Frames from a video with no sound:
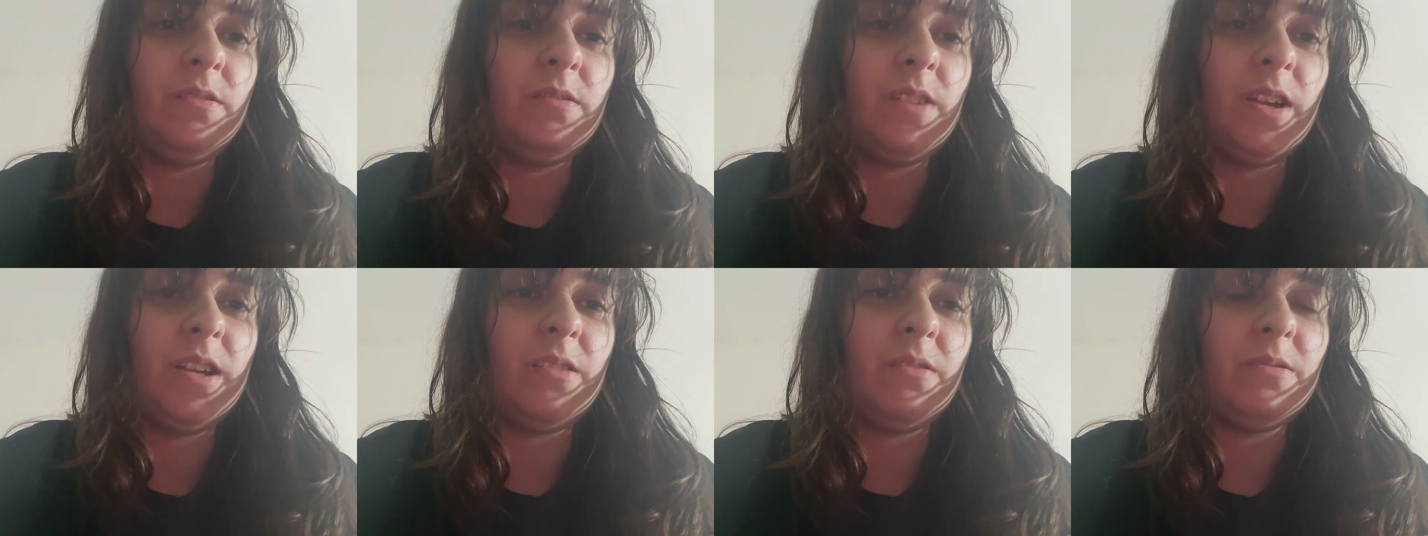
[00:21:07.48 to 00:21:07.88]

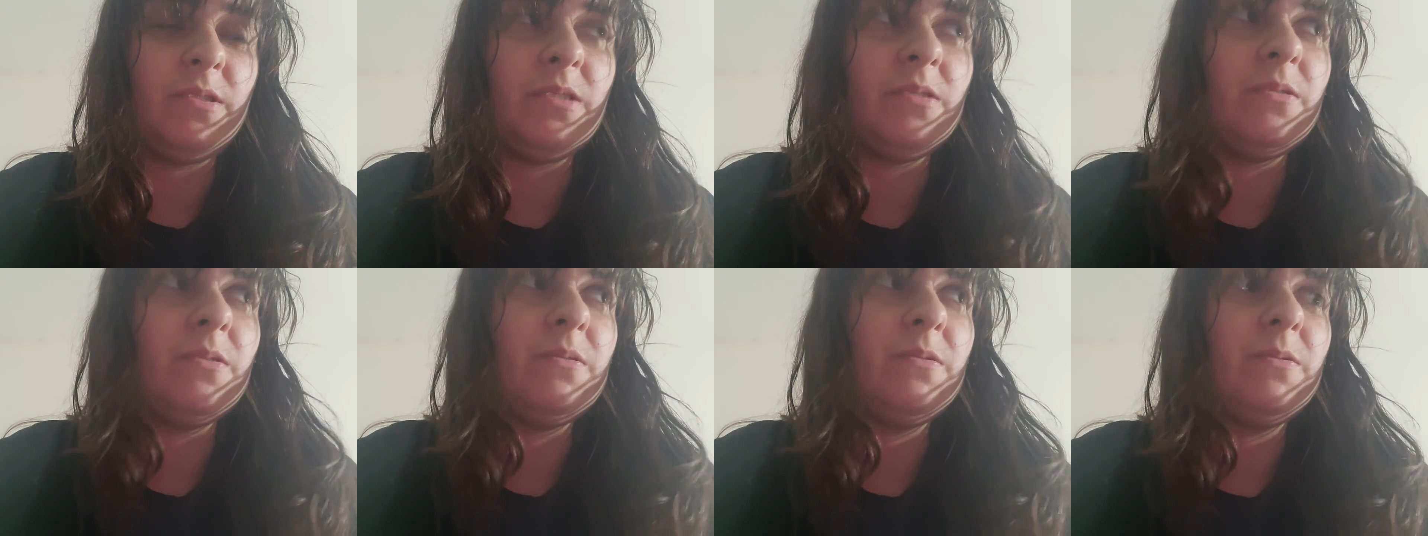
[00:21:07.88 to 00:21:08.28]
I don't
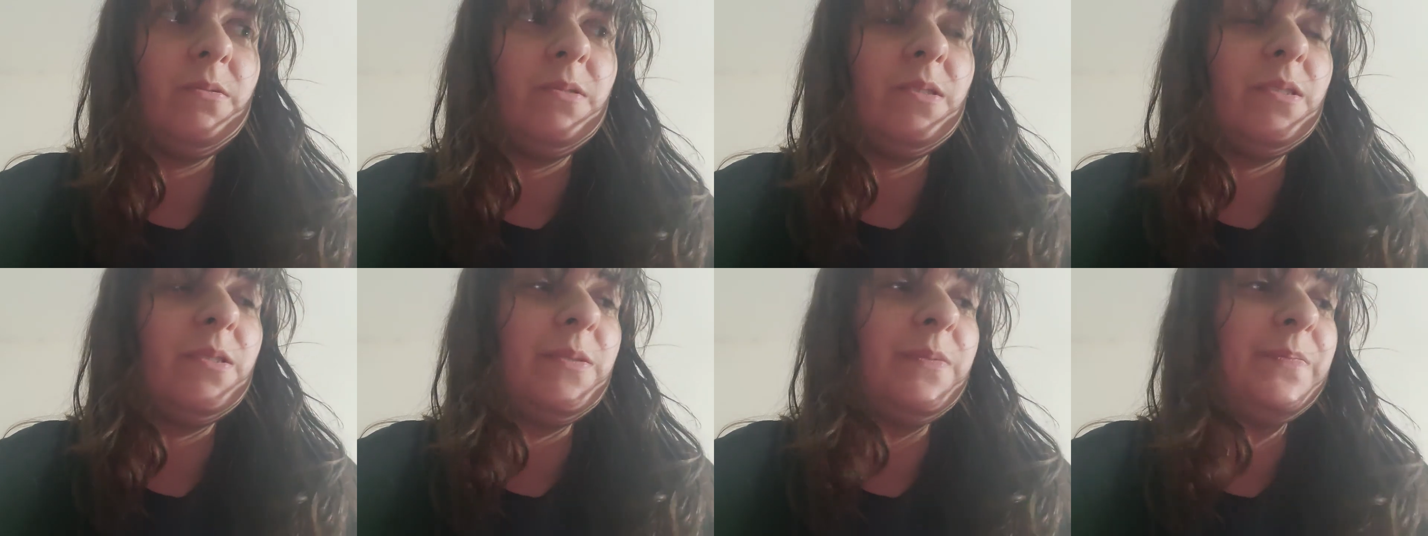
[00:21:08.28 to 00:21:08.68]

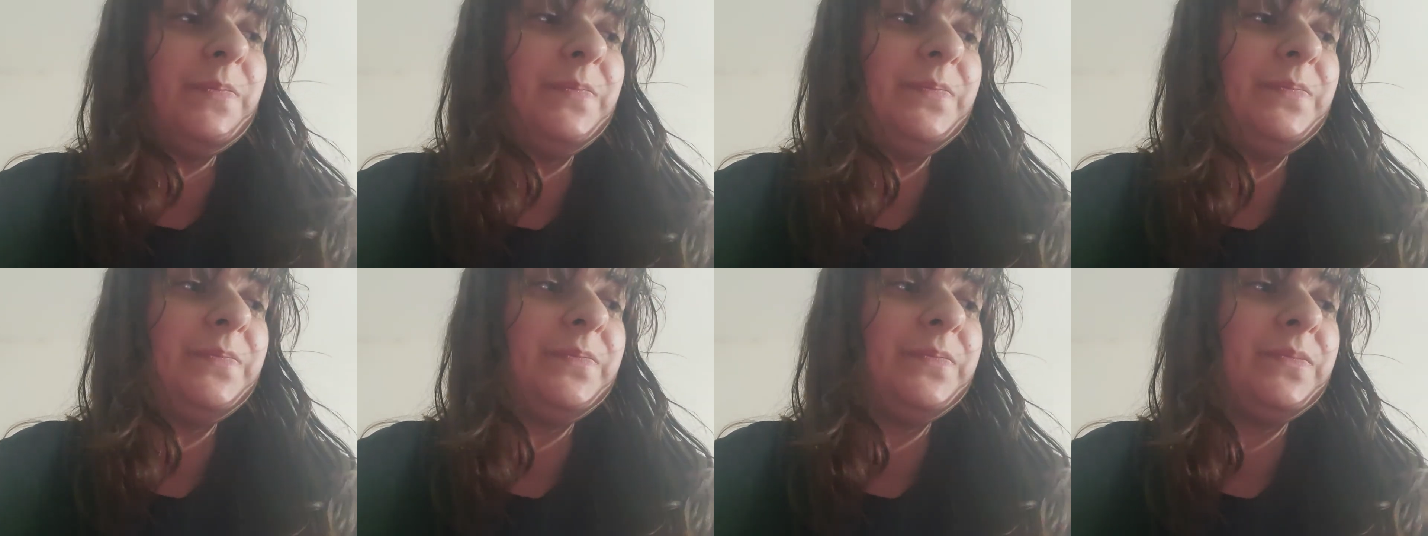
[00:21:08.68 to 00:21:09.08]
know,
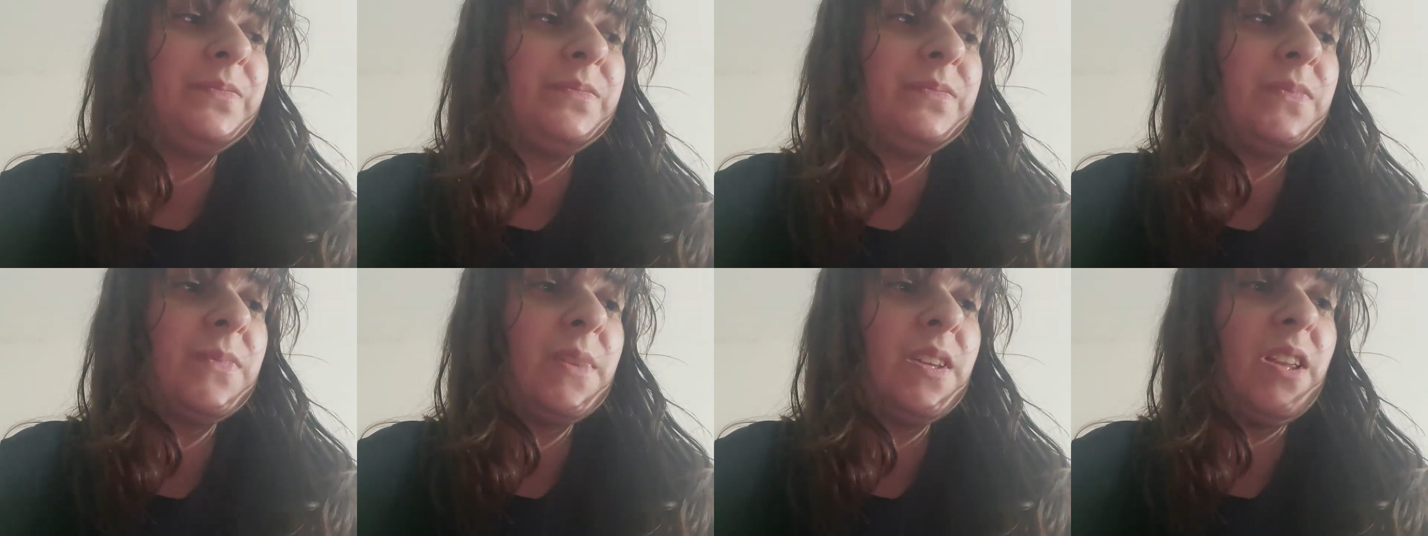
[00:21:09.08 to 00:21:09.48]

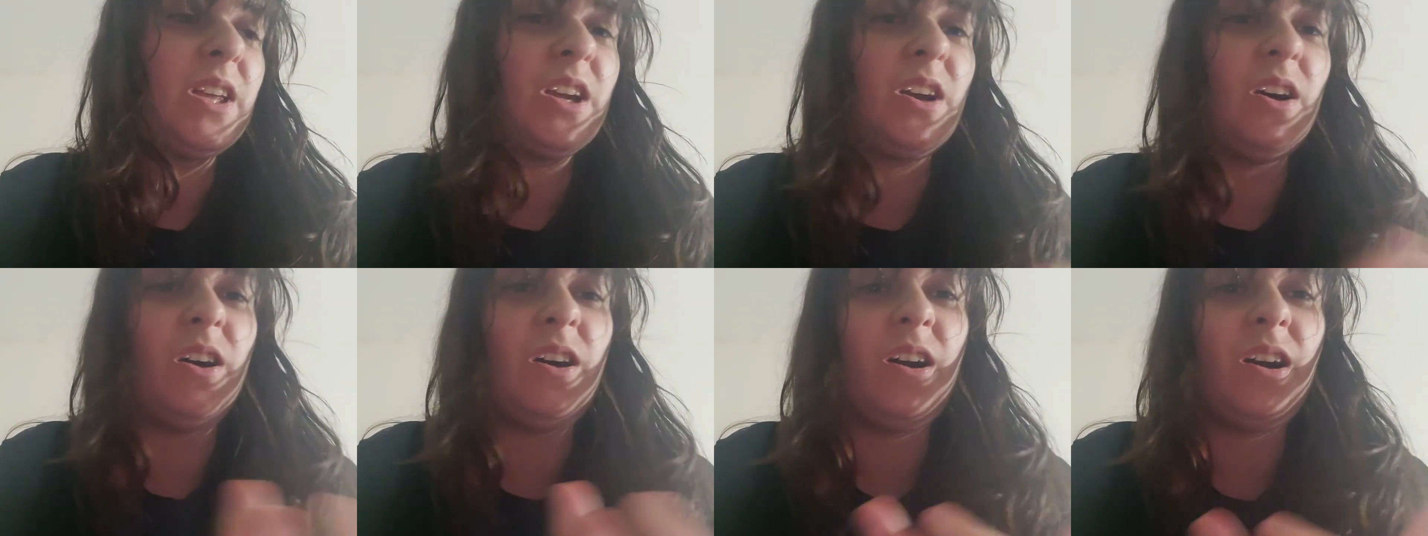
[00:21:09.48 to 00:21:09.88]
like
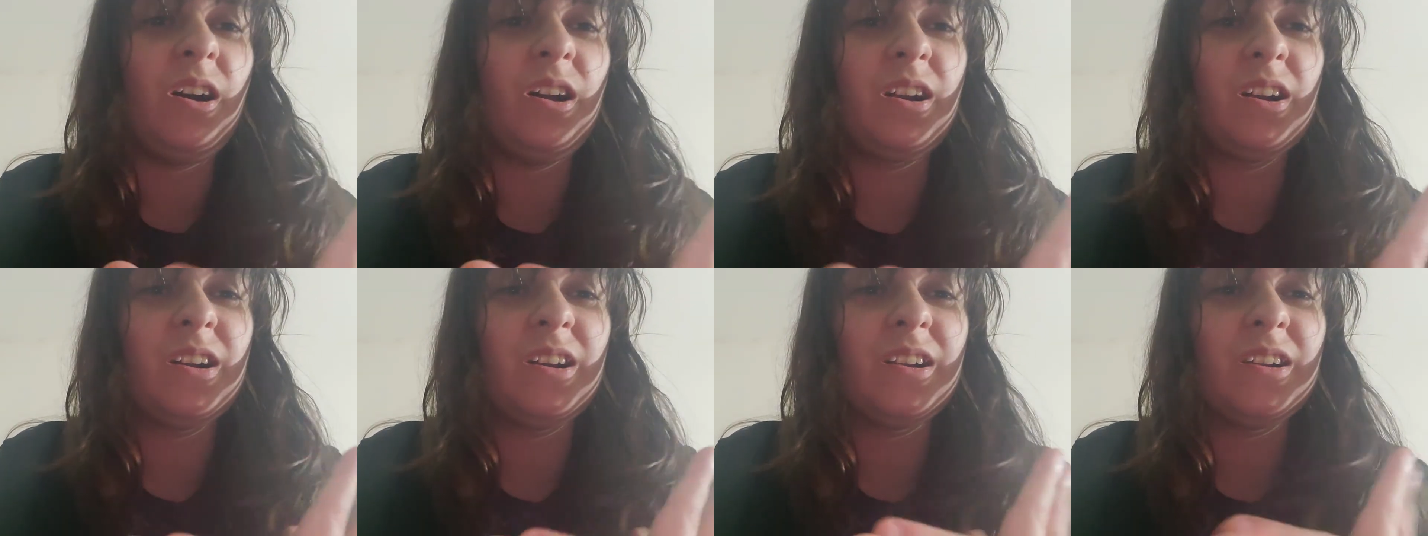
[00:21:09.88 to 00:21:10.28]
a
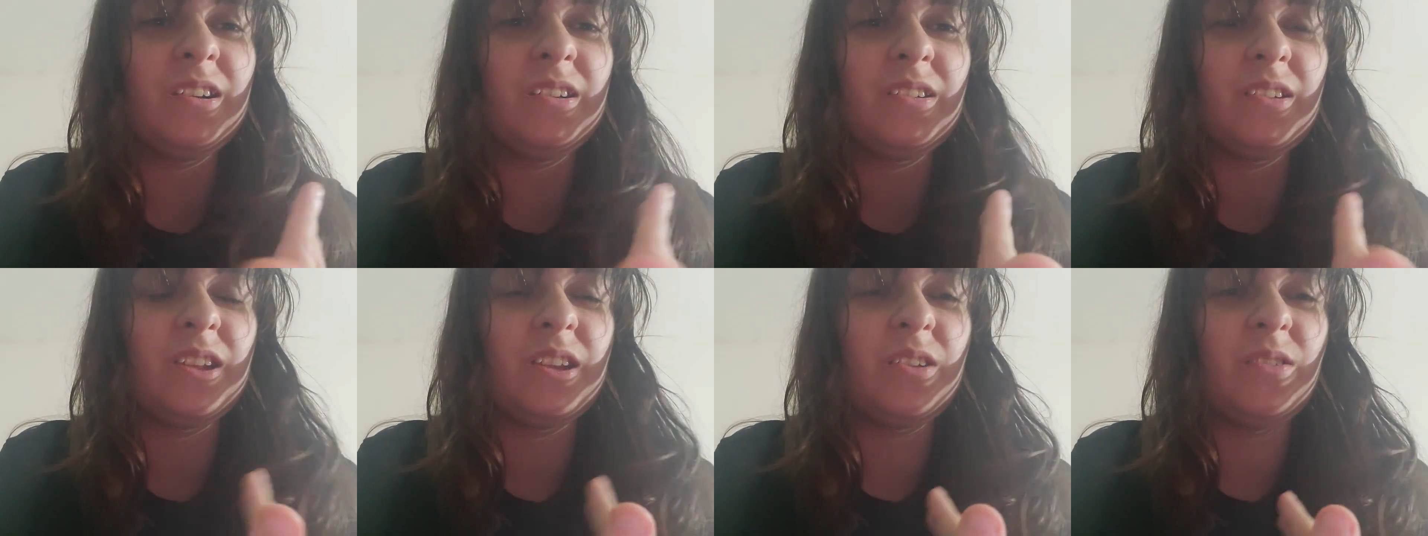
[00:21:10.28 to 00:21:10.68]
heart,
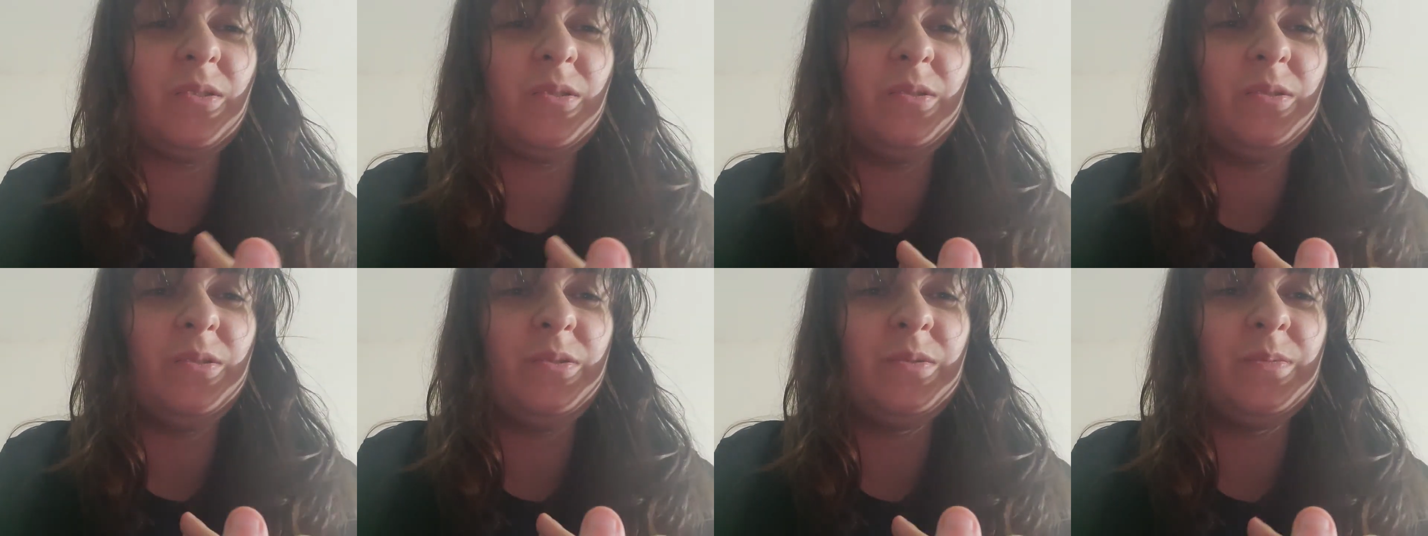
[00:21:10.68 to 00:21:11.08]
like an
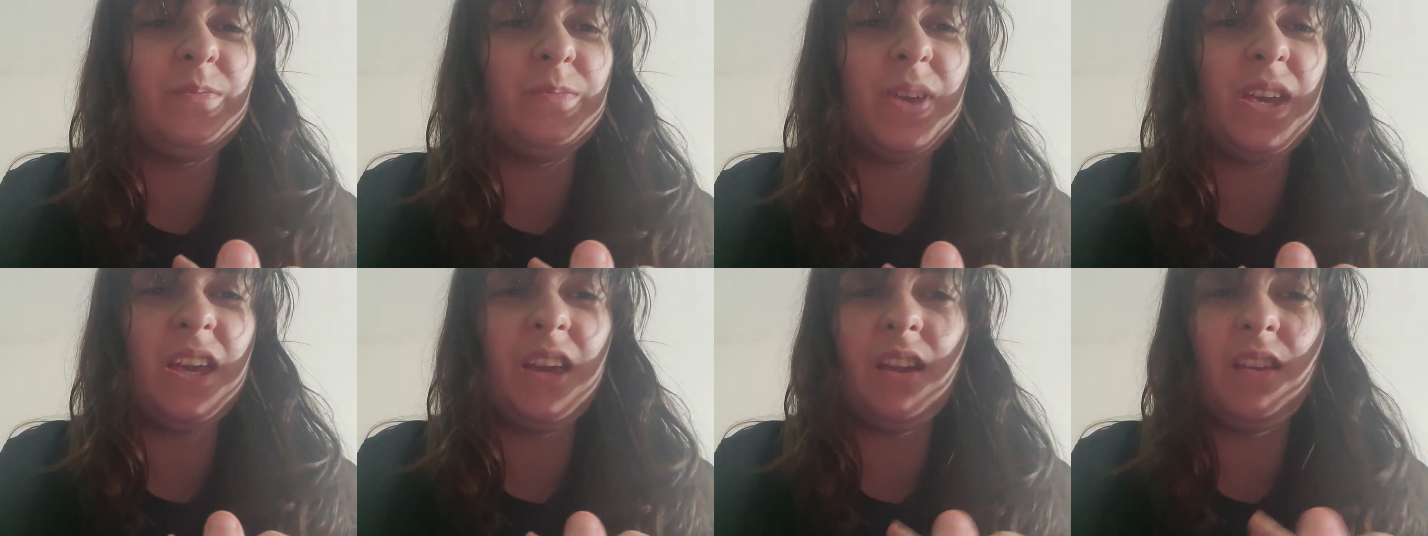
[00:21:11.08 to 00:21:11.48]
old
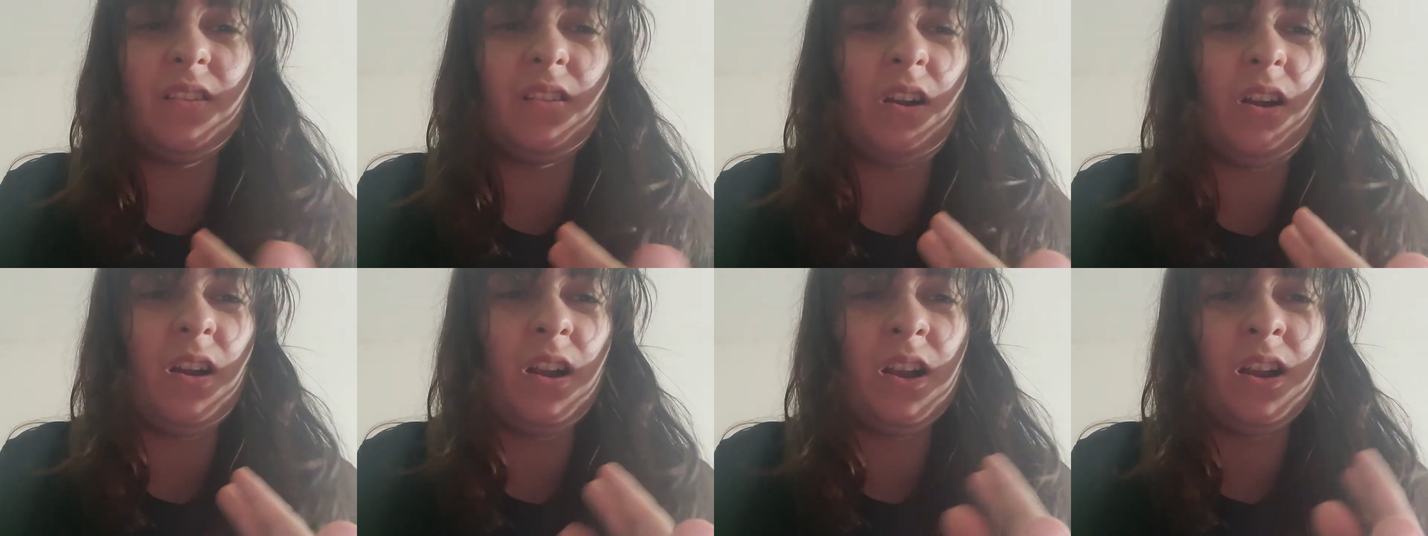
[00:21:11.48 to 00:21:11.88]
pig's
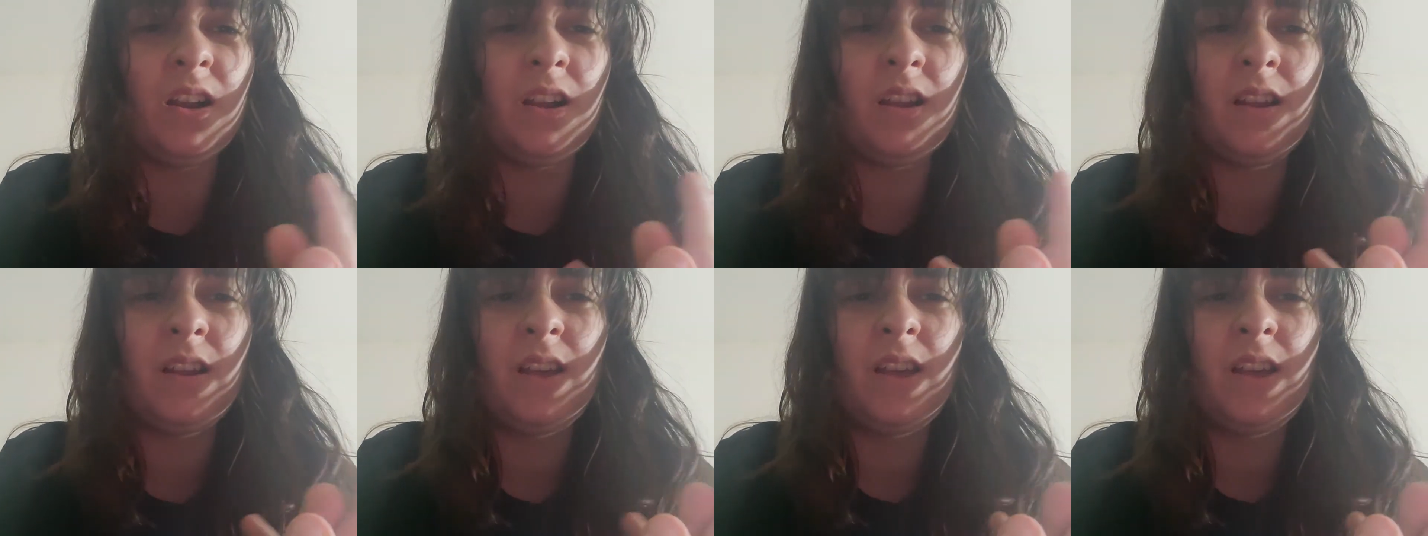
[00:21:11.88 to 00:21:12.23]
heart,